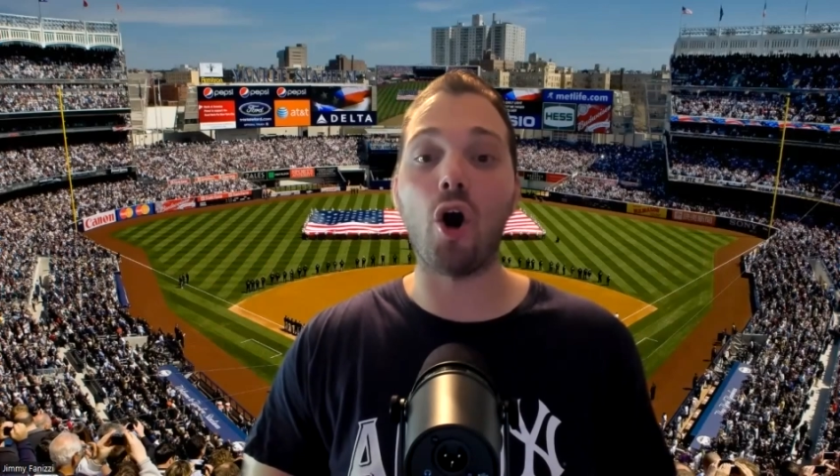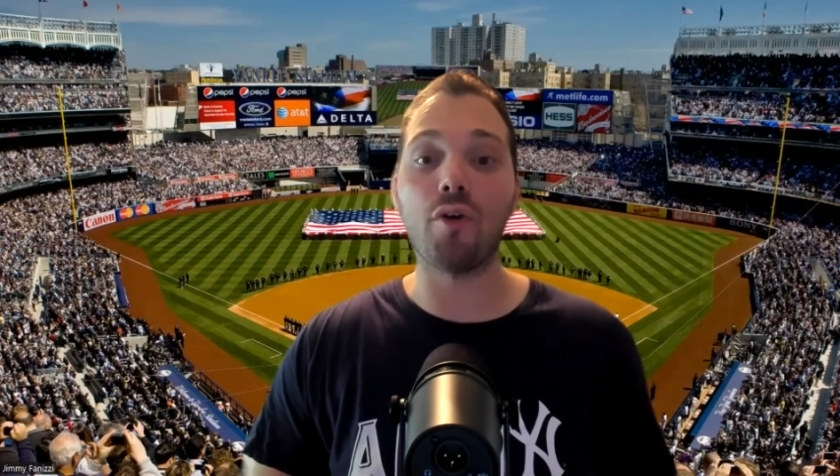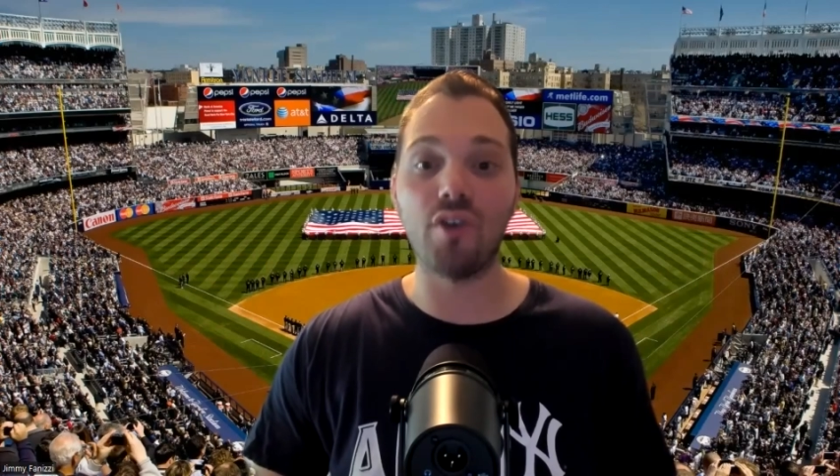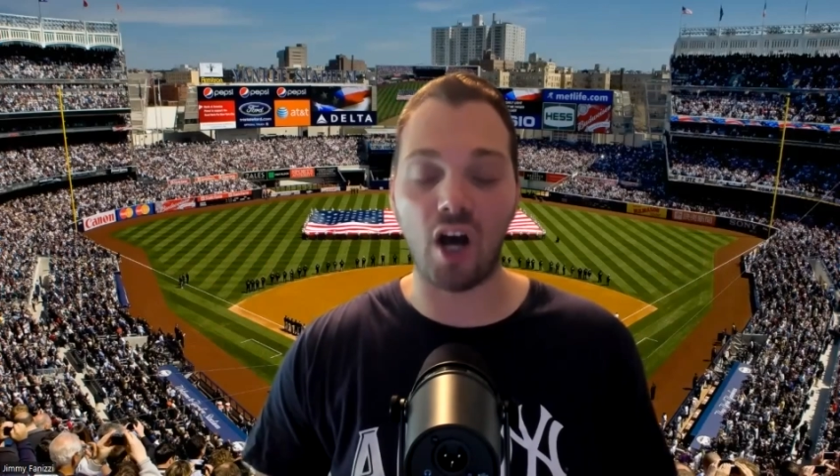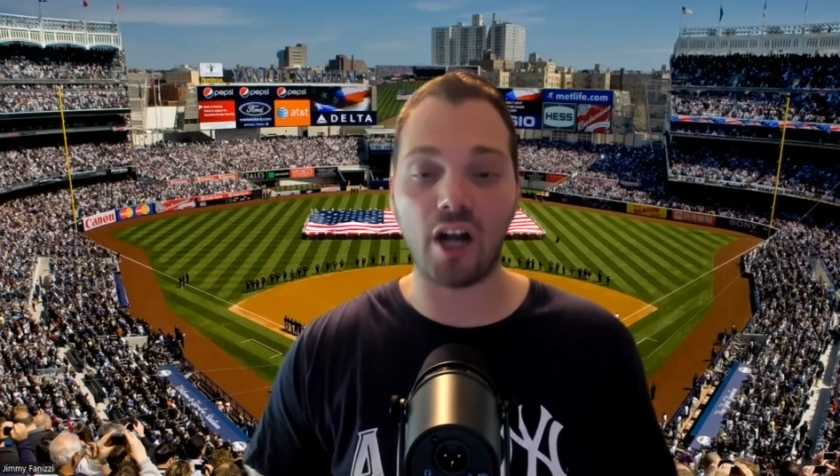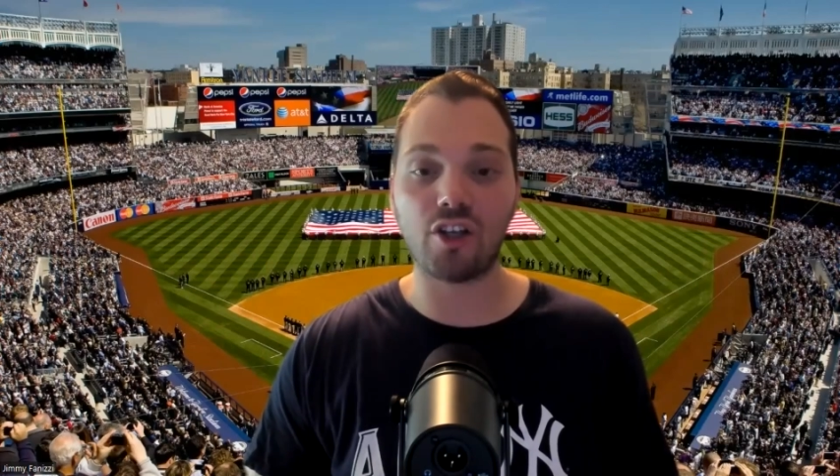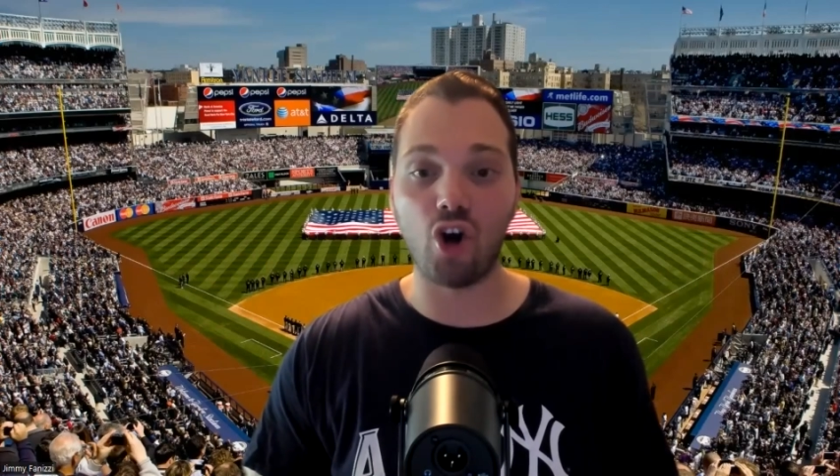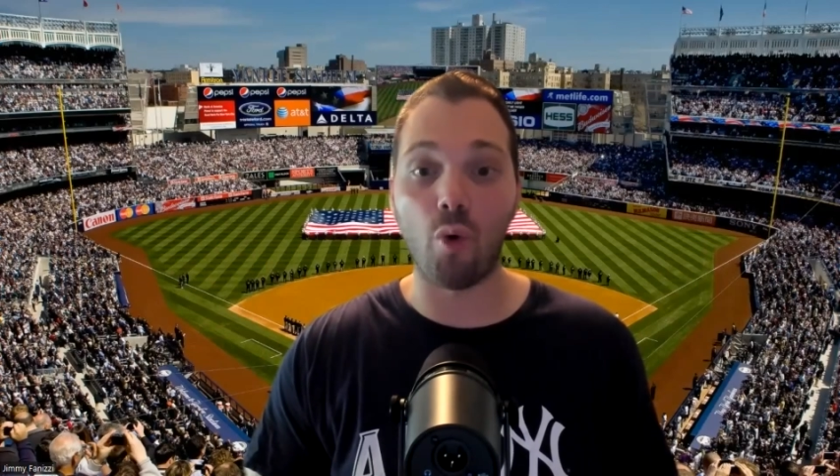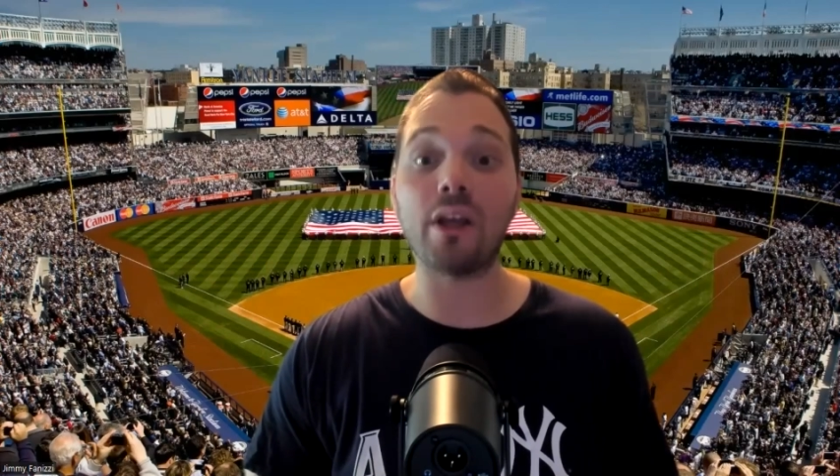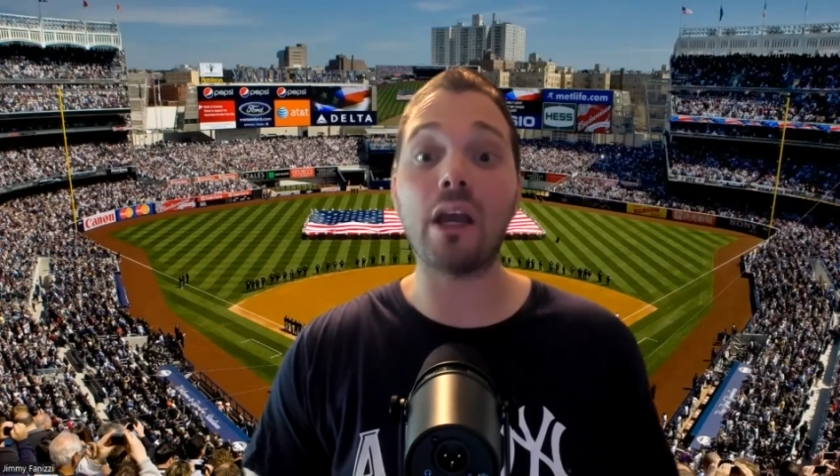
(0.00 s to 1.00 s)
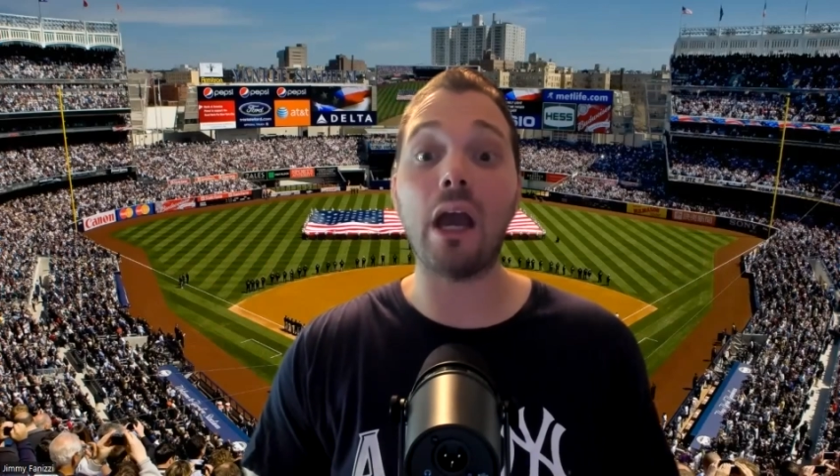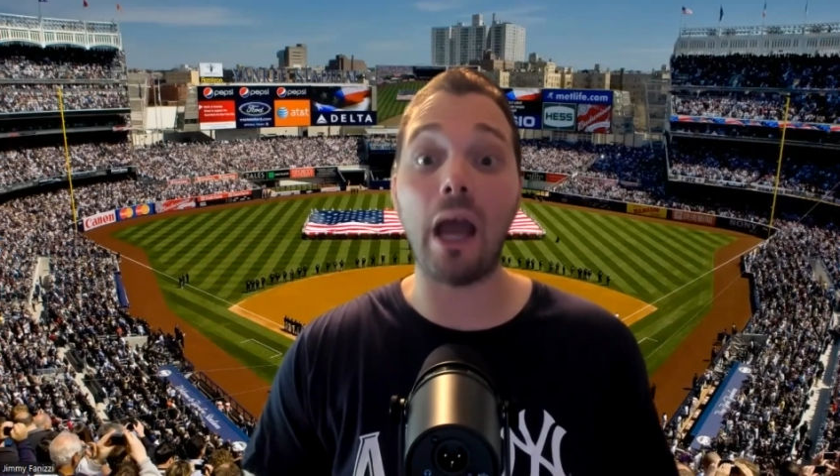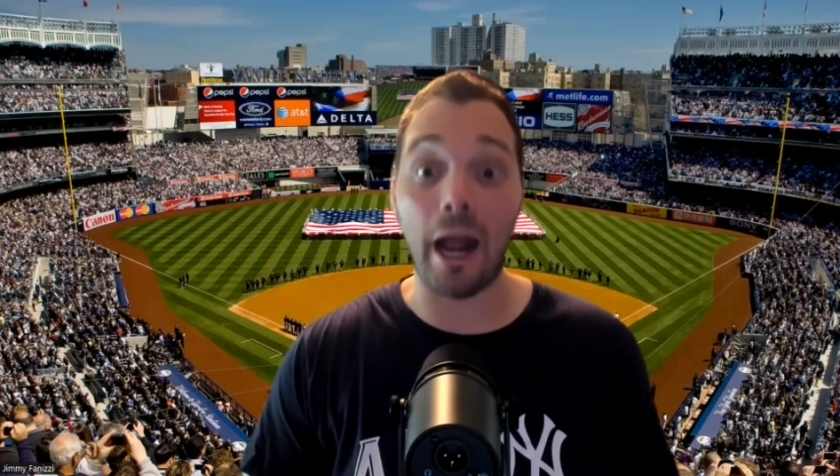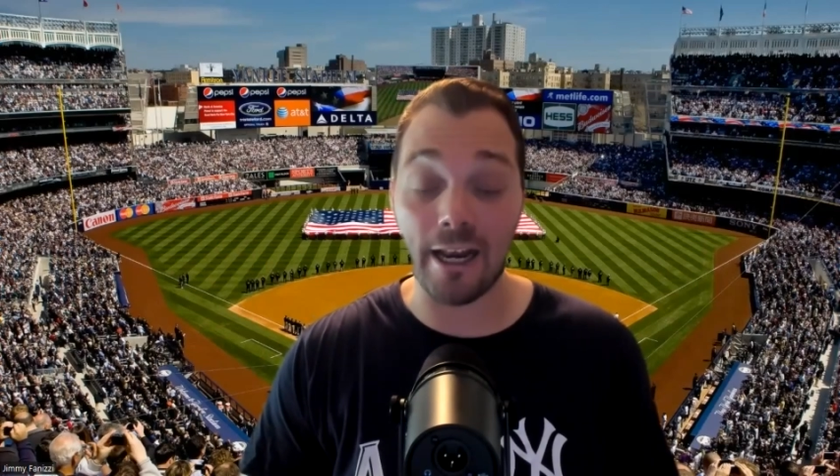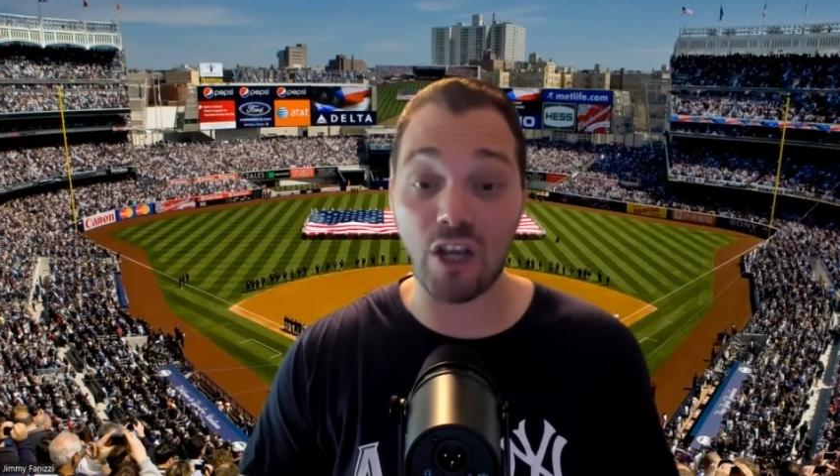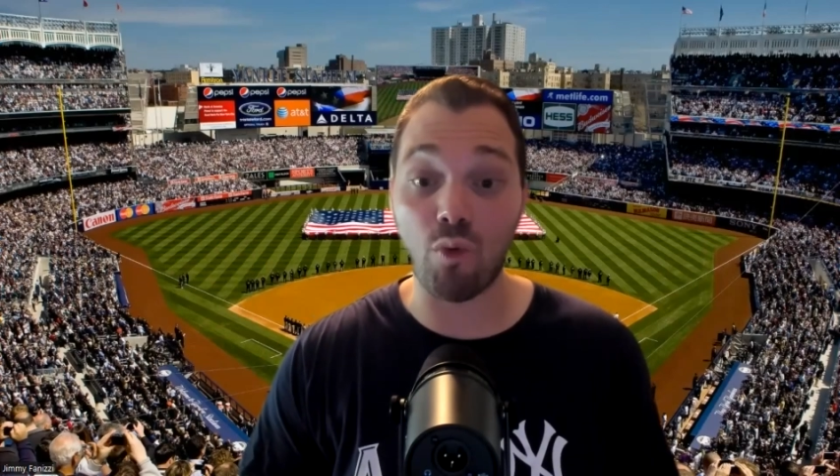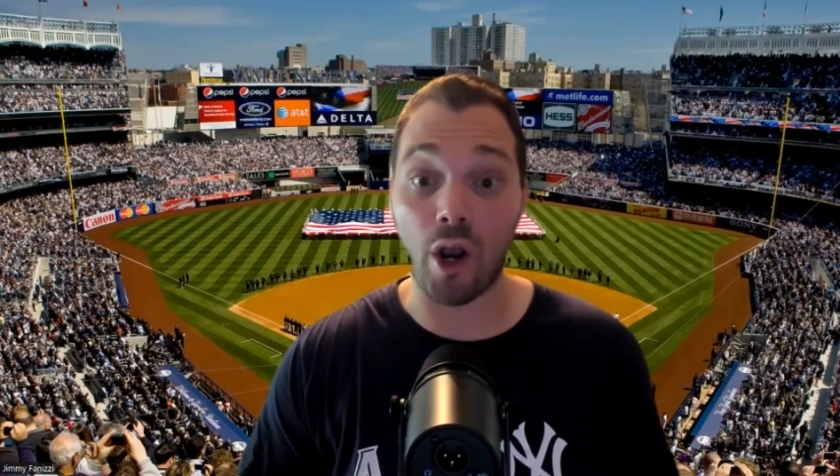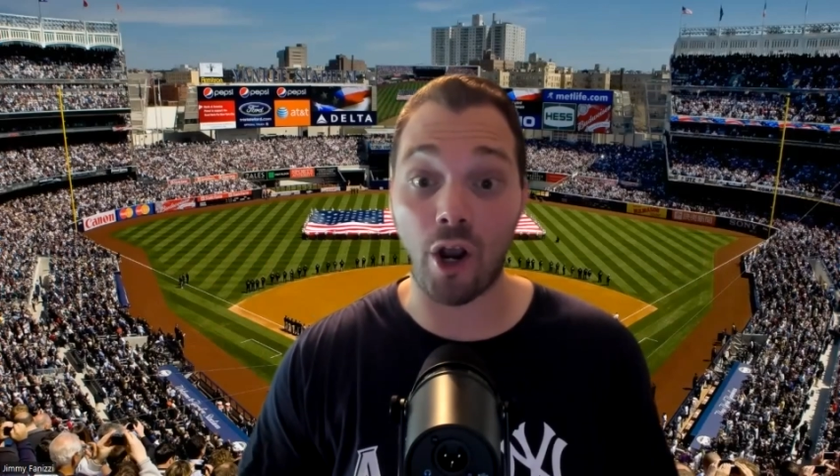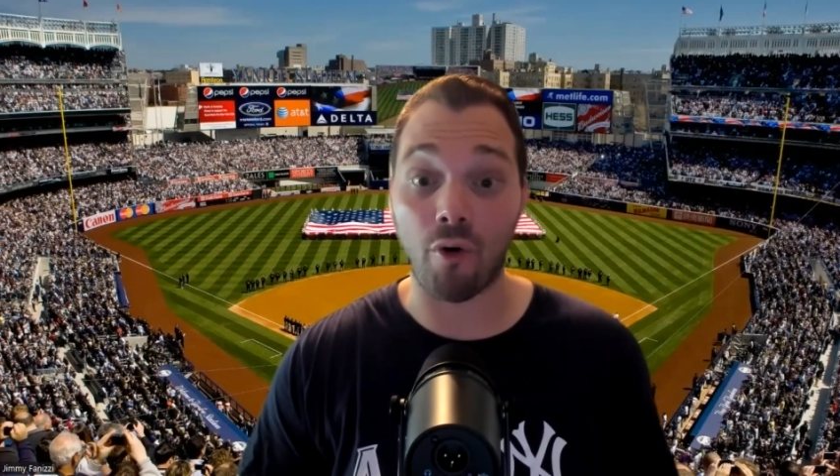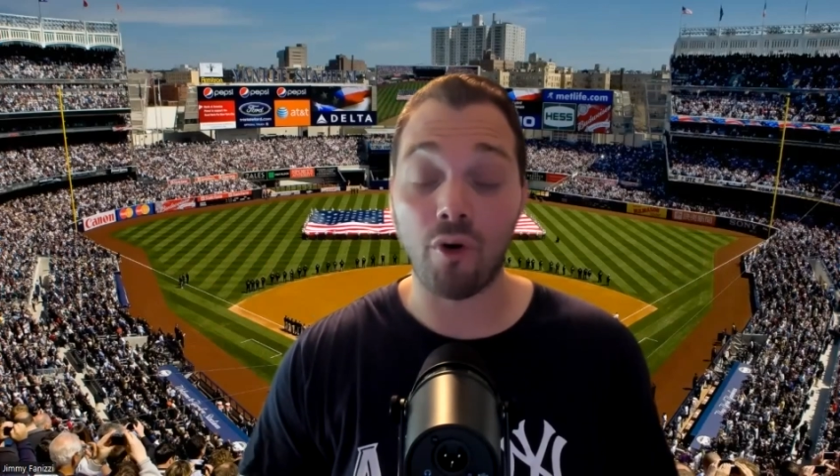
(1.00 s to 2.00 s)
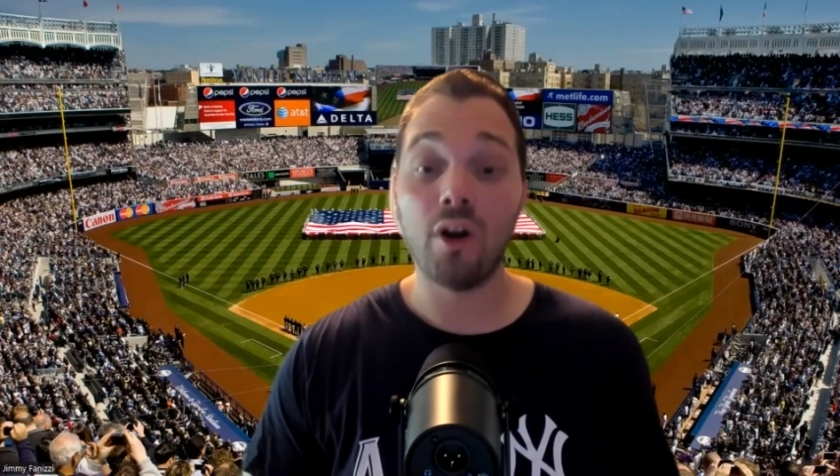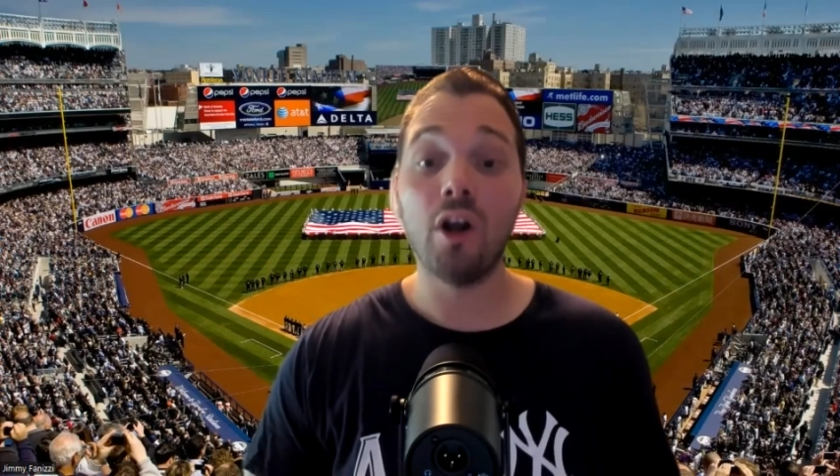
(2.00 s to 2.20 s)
are not going anywhere.